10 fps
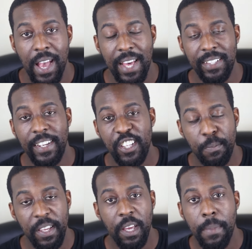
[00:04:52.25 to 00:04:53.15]
as they
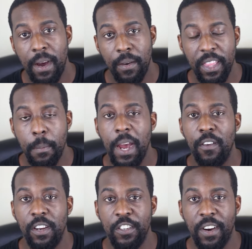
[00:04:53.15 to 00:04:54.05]
speak about their
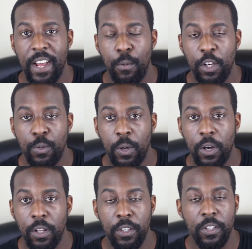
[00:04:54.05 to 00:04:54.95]
marriage, right, which
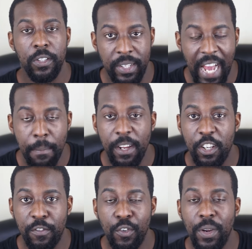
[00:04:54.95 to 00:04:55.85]
was
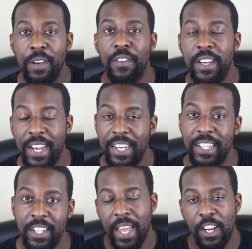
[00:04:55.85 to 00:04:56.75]
damaged through
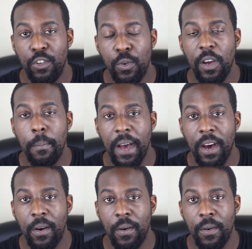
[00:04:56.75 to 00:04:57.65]
infidelity, they talk
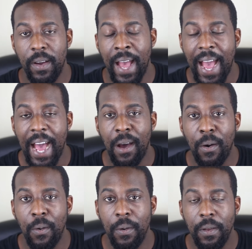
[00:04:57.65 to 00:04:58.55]
about
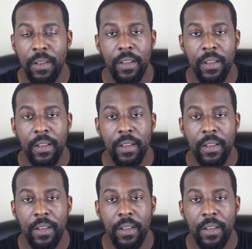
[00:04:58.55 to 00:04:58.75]
how